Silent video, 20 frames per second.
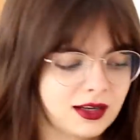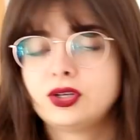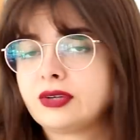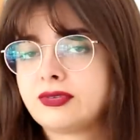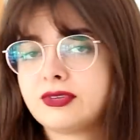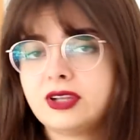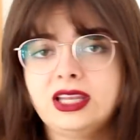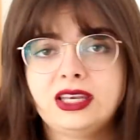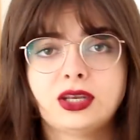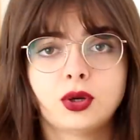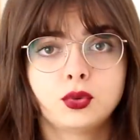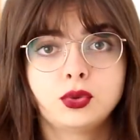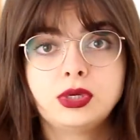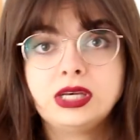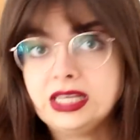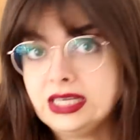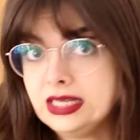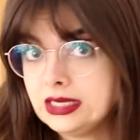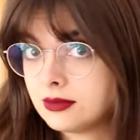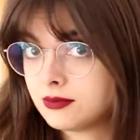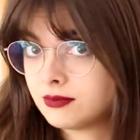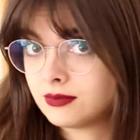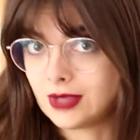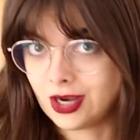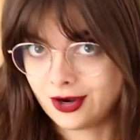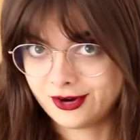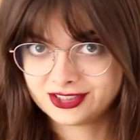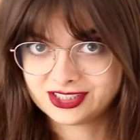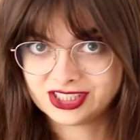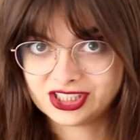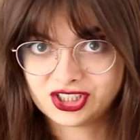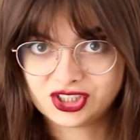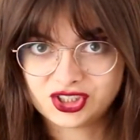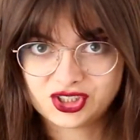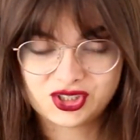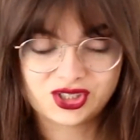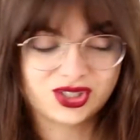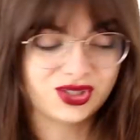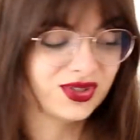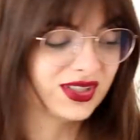You definitely don't need hair
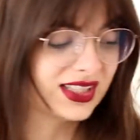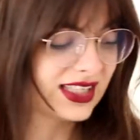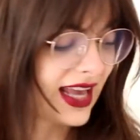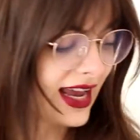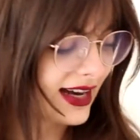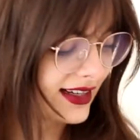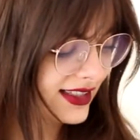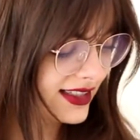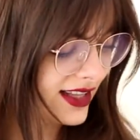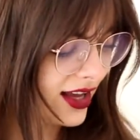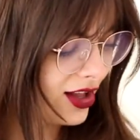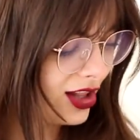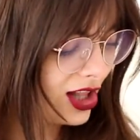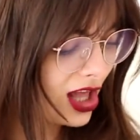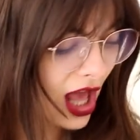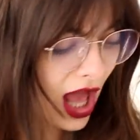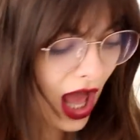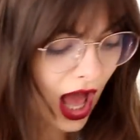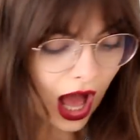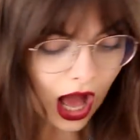extensions to do this hairstyle.